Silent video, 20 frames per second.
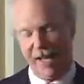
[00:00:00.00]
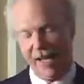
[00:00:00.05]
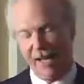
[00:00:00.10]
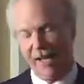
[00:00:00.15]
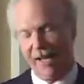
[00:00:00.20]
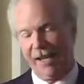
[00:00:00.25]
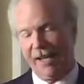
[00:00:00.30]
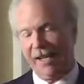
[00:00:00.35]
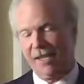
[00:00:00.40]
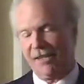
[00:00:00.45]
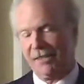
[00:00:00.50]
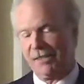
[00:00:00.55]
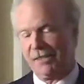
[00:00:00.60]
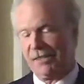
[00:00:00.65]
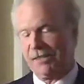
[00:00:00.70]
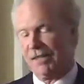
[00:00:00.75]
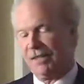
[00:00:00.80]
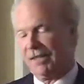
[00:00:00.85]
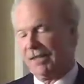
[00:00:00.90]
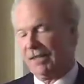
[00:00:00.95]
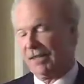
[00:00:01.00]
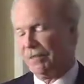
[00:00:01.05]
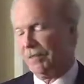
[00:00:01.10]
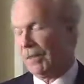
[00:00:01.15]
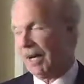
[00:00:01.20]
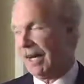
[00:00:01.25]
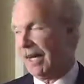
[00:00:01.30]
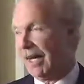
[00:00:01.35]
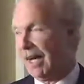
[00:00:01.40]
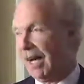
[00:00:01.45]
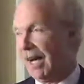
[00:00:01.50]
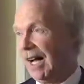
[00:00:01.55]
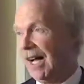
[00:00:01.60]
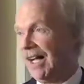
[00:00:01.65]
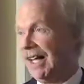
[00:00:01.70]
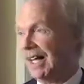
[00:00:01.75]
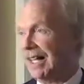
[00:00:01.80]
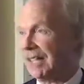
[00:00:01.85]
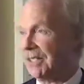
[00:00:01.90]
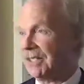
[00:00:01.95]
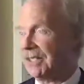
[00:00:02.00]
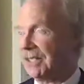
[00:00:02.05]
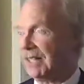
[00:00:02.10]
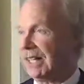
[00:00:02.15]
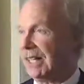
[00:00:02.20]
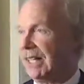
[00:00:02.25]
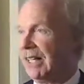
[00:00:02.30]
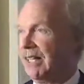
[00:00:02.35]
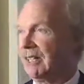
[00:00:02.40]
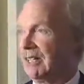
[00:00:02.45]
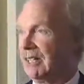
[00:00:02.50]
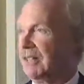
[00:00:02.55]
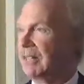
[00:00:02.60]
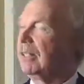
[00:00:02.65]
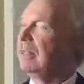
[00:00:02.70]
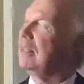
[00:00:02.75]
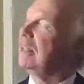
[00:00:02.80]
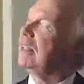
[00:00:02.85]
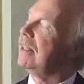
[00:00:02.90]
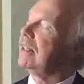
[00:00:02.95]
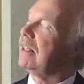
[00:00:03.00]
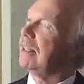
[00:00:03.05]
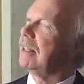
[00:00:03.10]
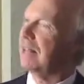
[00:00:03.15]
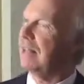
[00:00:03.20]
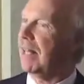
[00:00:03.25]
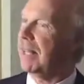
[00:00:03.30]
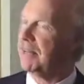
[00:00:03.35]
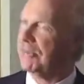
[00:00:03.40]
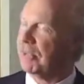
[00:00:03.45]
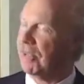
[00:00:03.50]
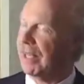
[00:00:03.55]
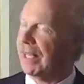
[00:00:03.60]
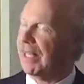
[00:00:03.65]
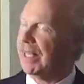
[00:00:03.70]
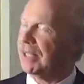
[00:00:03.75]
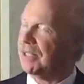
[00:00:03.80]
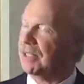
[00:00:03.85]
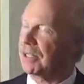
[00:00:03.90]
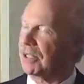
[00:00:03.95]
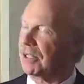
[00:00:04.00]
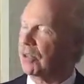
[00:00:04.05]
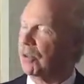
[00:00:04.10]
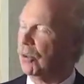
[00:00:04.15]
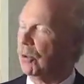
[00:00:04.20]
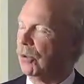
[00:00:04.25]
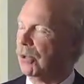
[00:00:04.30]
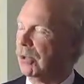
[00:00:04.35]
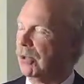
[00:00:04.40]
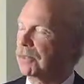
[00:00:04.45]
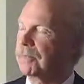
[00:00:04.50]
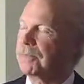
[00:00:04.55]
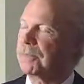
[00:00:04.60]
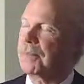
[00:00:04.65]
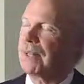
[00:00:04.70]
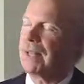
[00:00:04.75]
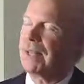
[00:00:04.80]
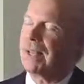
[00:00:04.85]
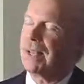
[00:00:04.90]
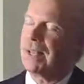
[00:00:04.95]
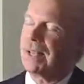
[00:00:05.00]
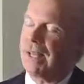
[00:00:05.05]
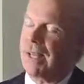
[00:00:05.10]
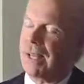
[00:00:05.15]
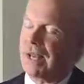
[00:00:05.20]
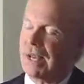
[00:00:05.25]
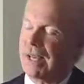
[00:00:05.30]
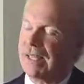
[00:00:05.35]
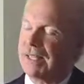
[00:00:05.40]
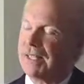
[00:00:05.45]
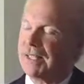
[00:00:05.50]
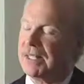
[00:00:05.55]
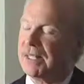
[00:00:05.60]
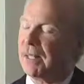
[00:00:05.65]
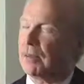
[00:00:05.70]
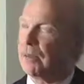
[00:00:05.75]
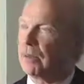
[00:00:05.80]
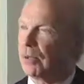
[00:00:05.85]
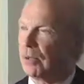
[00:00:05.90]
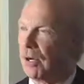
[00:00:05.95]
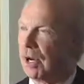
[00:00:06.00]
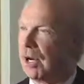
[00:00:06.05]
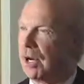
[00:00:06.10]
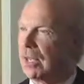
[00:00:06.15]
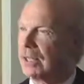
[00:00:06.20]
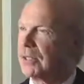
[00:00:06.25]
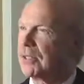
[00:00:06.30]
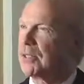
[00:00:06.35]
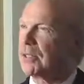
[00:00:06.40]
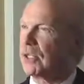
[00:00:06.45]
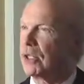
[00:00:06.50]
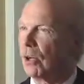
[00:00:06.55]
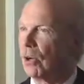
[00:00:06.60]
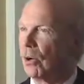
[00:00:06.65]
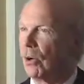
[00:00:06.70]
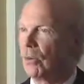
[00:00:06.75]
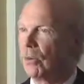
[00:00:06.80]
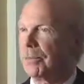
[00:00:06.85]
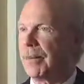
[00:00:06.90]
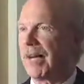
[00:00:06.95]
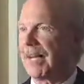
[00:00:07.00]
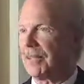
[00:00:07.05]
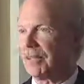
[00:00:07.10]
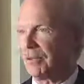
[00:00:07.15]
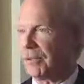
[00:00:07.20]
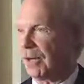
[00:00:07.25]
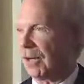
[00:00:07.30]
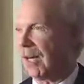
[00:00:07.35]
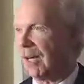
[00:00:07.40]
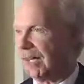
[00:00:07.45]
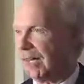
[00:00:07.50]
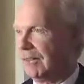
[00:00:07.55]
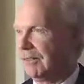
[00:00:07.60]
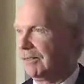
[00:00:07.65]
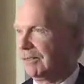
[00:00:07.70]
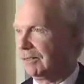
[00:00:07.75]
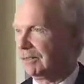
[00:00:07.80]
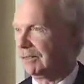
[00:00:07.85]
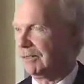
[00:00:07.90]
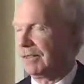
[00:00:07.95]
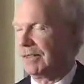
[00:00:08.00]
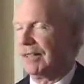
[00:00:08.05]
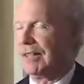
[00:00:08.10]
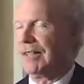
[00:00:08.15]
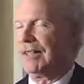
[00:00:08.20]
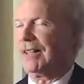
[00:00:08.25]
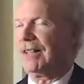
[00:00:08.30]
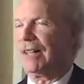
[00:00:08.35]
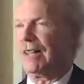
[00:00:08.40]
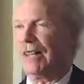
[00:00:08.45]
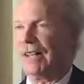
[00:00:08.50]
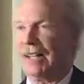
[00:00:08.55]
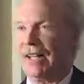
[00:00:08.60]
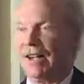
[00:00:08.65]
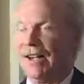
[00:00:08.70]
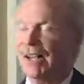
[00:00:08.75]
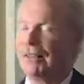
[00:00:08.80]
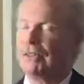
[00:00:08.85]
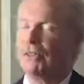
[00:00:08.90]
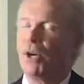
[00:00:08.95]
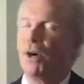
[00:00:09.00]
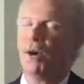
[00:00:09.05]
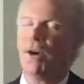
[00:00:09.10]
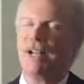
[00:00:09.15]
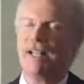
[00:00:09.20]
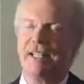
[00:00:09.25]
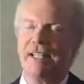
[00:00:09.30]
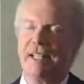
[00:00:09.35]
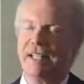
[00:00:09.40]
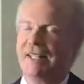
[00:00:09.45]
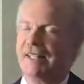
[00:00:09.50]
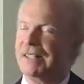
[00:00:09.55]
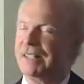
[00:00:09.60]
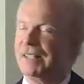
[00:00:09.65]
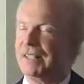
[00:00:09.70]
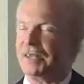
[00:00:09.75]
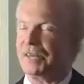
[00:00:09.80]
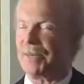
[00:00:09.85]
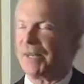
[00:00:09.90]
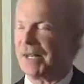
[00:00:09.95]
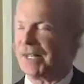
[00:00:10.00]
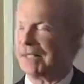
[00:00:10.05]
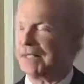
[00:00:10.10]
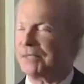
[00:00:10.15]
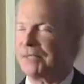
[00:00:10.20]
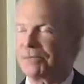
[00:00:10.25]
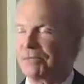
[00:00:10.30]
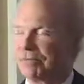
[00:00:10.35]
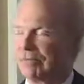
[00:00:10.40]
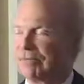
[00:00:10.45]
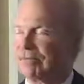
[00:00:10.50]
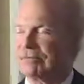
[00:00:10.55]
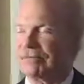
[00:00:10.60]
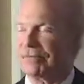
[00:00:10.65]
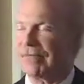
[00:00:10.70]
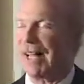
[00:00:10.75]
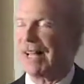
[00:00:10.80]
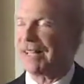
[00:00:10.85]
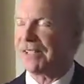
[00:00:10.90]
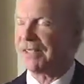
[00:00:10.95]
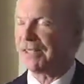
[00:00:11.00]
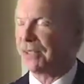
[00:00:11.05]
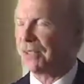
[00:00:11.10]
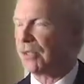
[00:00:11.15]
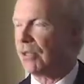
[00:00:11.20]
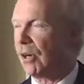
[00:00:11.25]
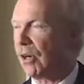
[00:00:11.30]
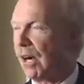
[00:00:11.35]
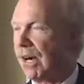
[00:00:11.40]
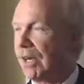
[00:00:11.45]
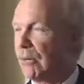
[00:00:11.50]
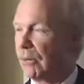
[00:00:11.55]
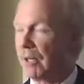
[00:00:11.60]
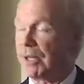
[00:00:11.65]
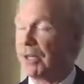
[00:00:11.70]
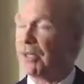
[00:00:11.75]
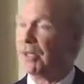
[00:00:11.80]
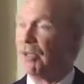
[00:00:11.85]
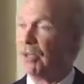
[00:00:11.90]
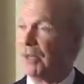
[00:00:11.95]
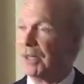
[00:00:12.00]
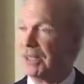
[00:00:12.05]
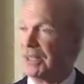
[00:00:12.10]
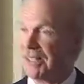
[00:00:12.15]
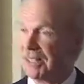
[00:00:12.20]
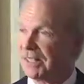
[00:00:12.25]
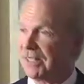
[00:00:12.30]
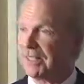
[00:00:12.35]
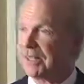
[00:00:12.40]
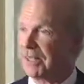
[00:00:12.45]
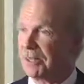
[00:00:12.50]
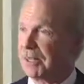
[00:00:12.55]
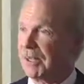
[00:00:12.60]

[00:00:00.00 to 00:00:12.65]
And as my eye hits the left eye hits the corner, I see a bronze gold Maserati. Right, now, I have no idea that this man has this car. I wonder, who is this?